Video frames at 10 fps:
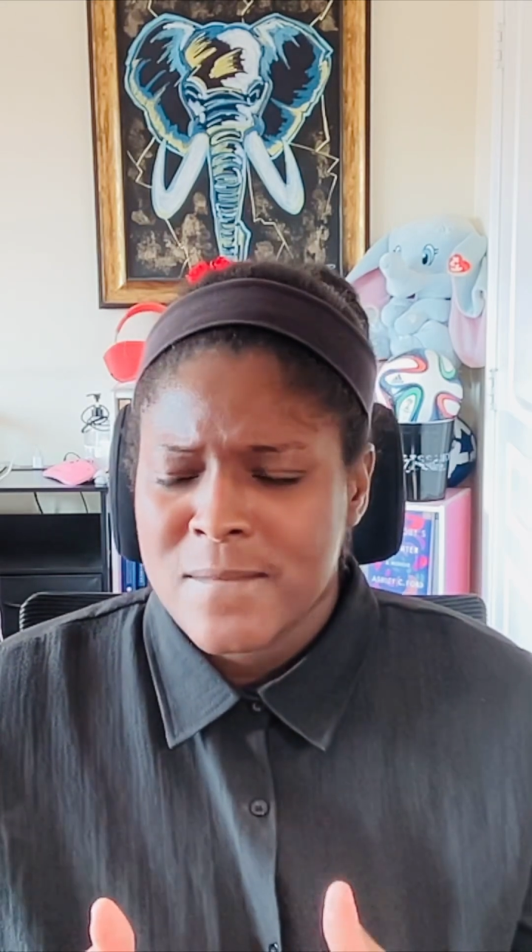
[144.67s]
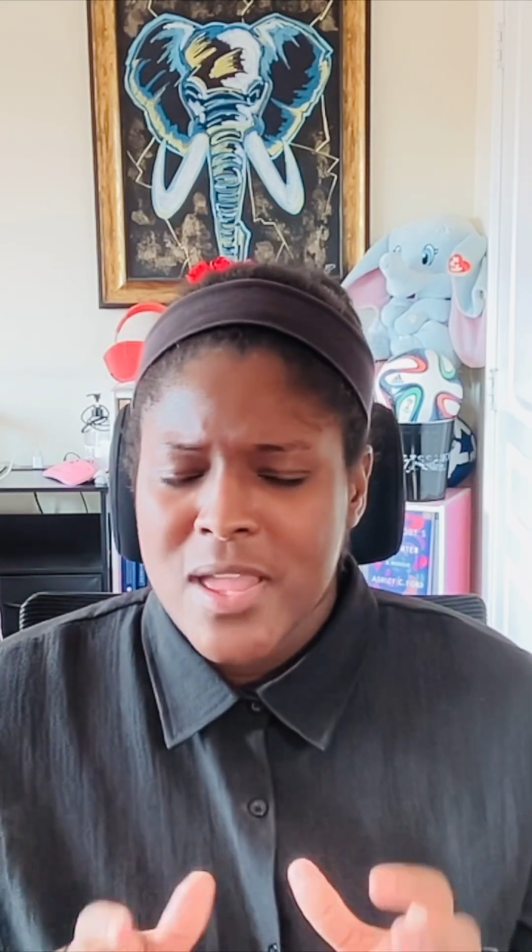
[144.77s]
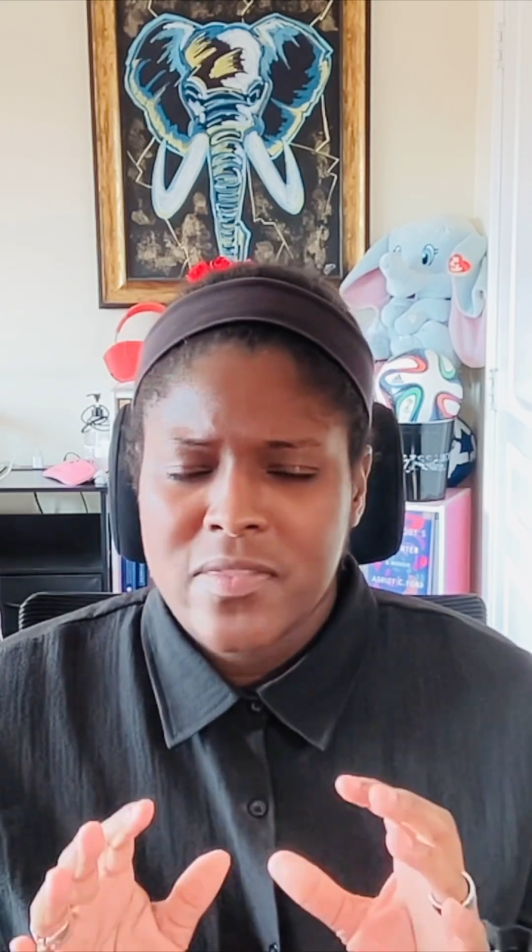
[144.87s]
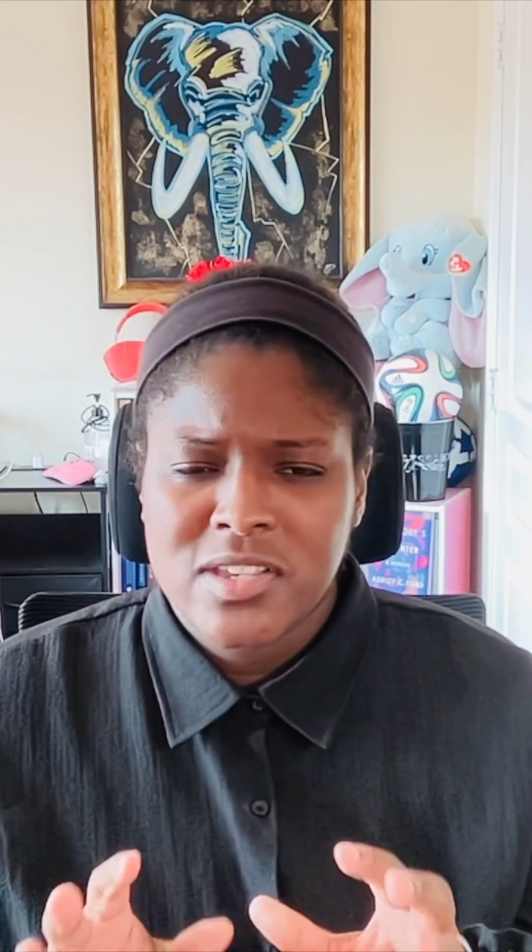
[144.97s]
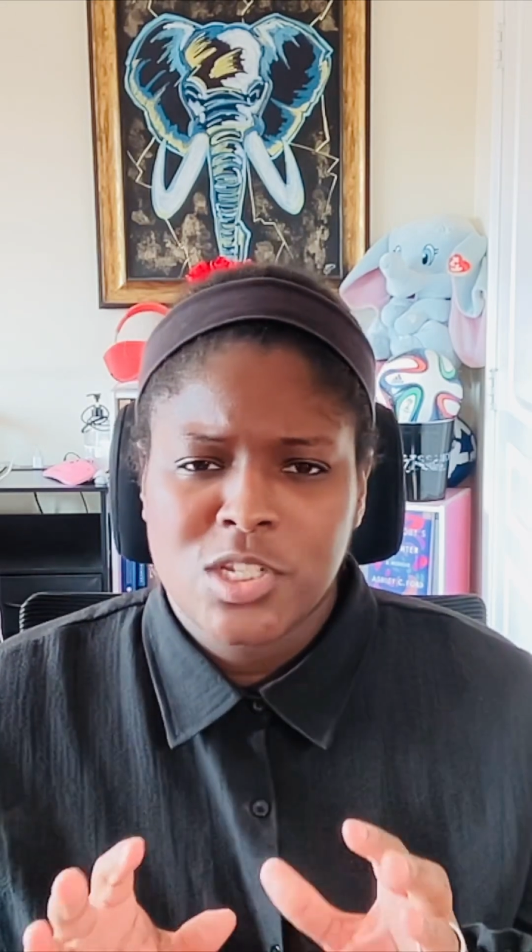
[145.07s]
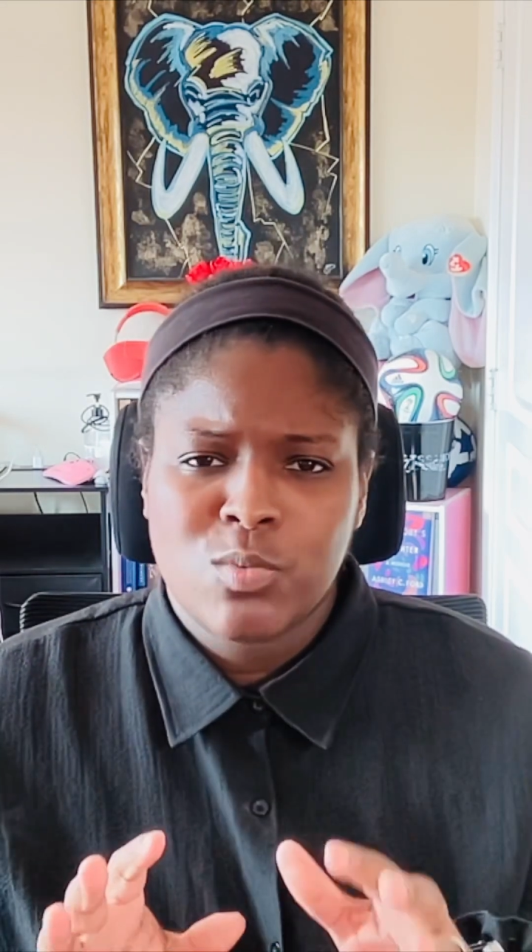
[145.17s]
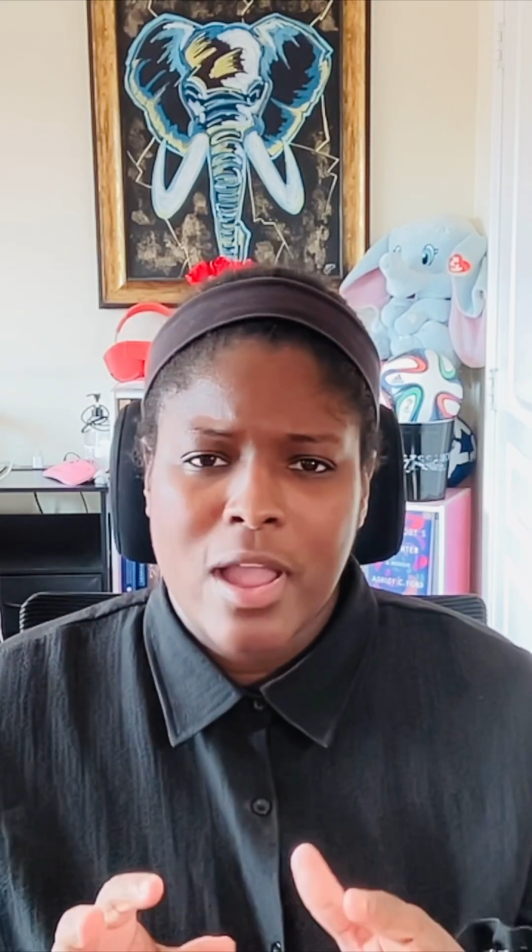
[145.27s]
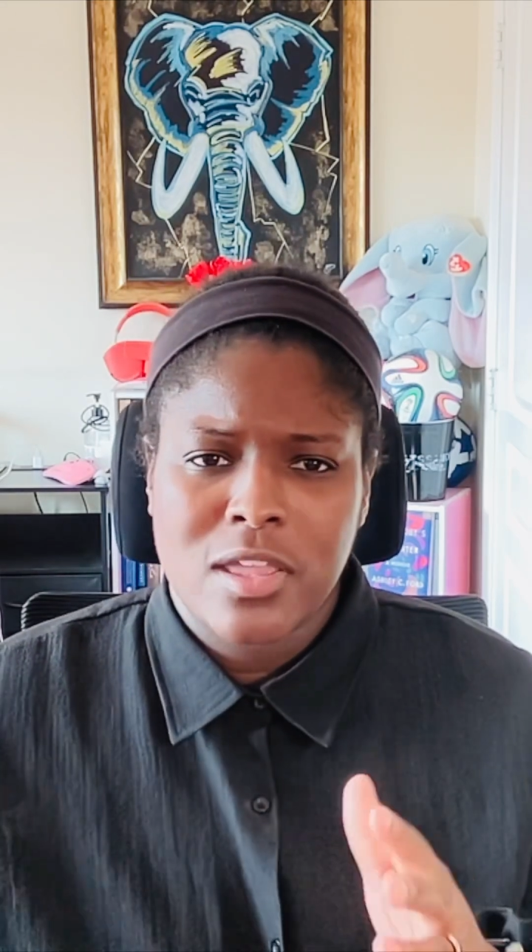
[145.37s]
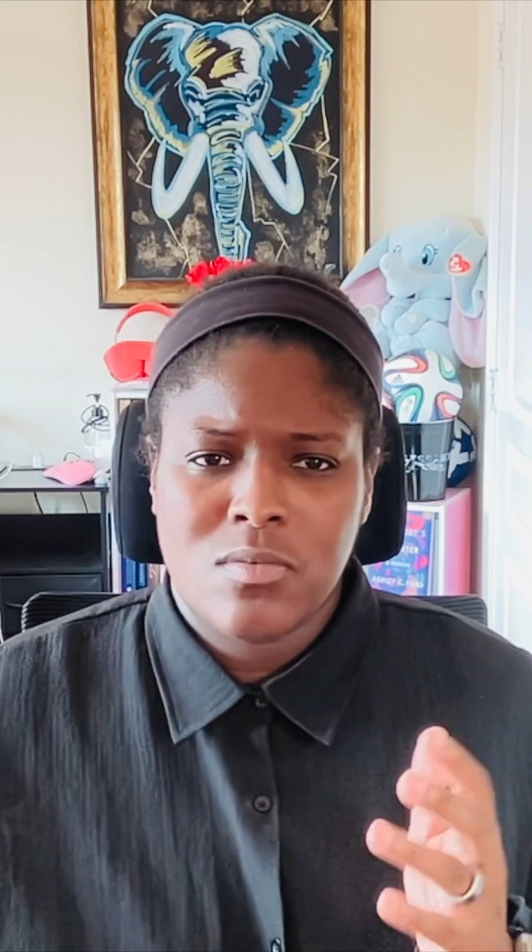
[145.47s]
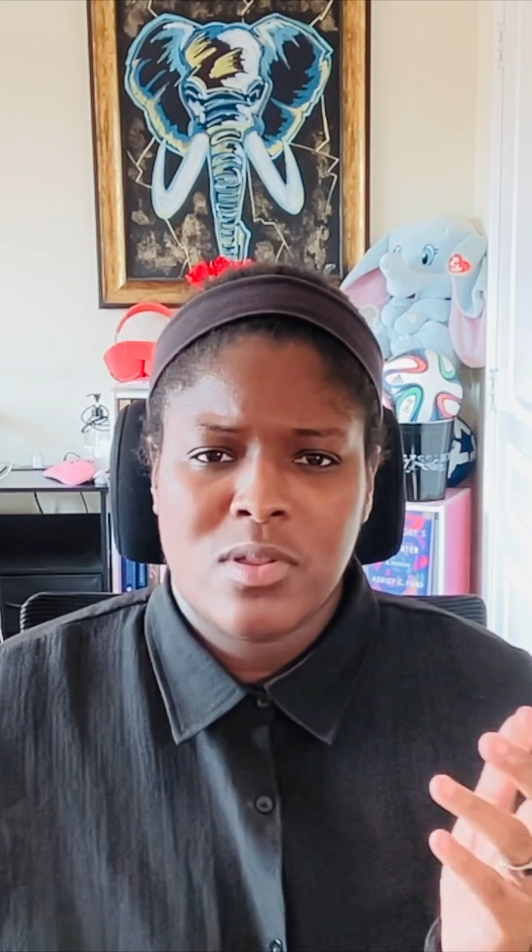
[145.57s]
And this is why
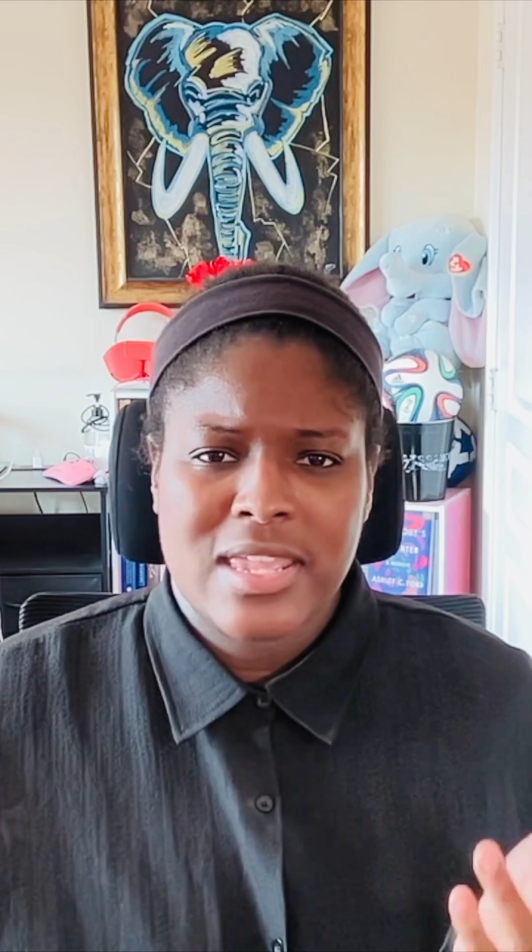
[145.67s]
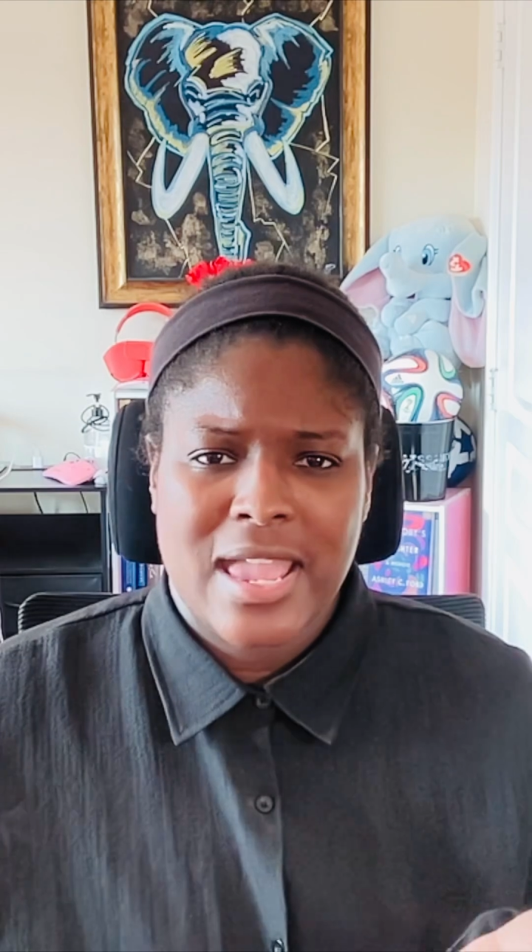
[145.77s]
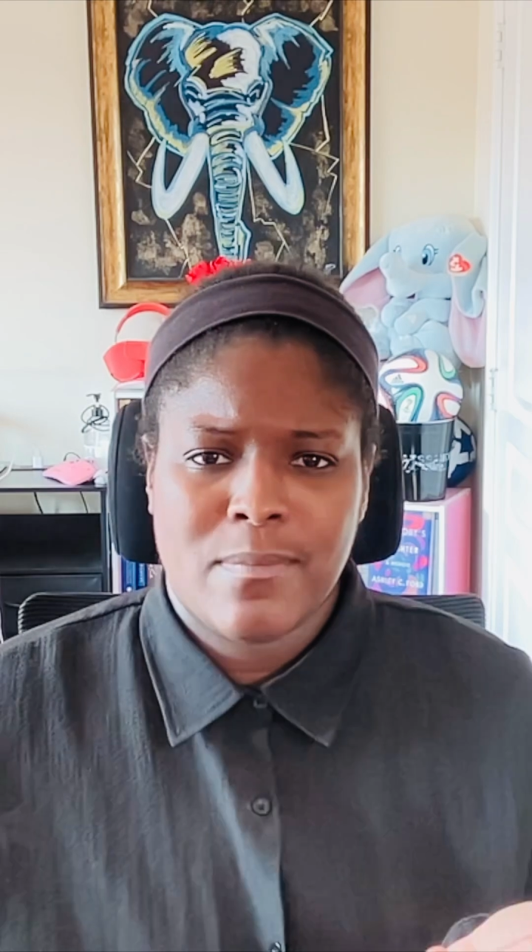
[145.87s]
you really can't